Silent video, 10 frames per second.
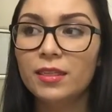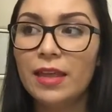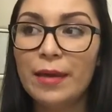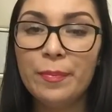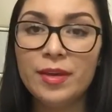
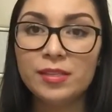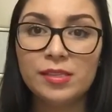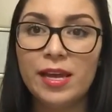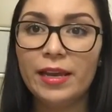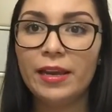That being
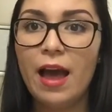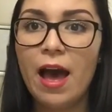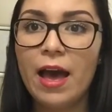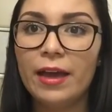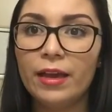said,
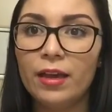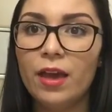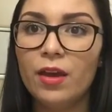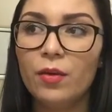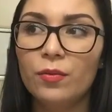I
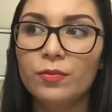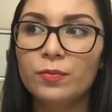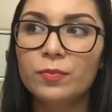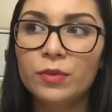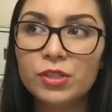
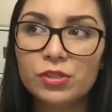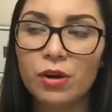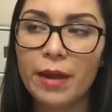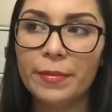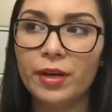would
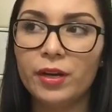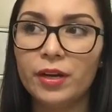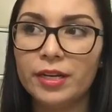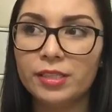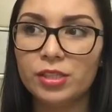try my
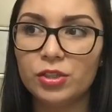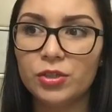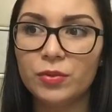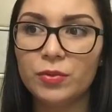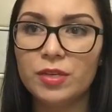hardest
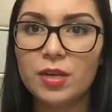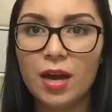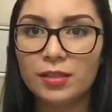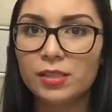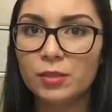to
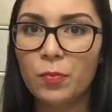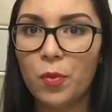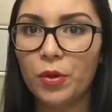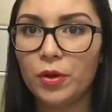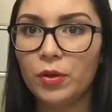not
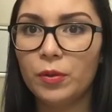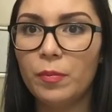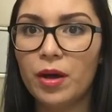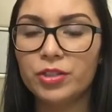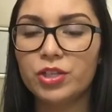spoil
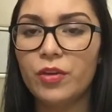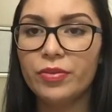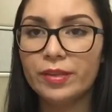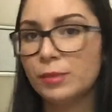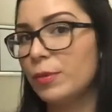much
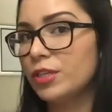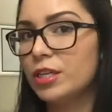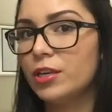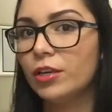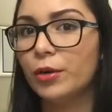on this
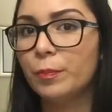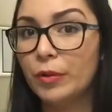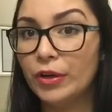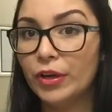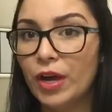particular
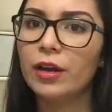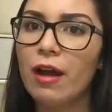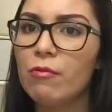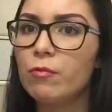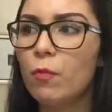book.
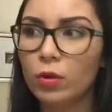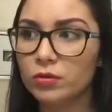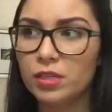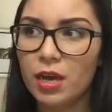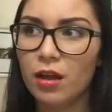I
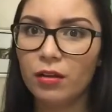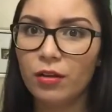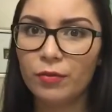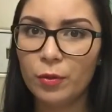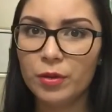won't tell,
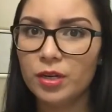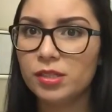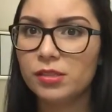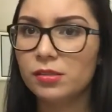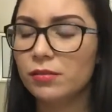of
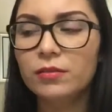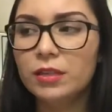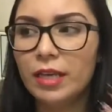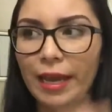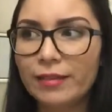course,
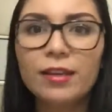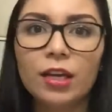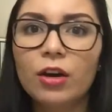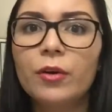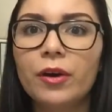the
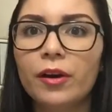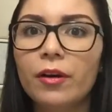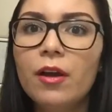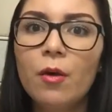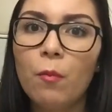ending or
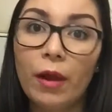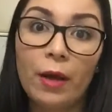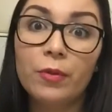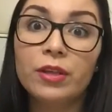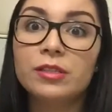what I
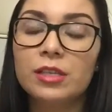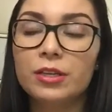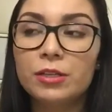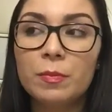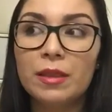would consider
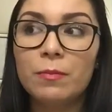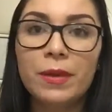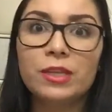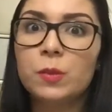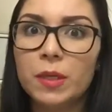to be the
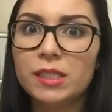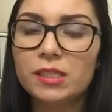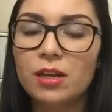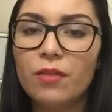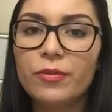big twist
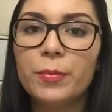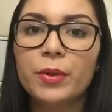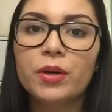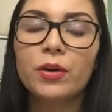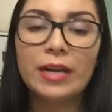of the
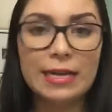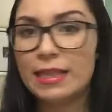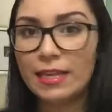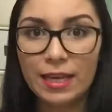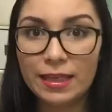book or
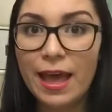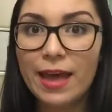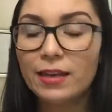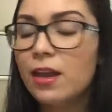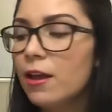anything like that.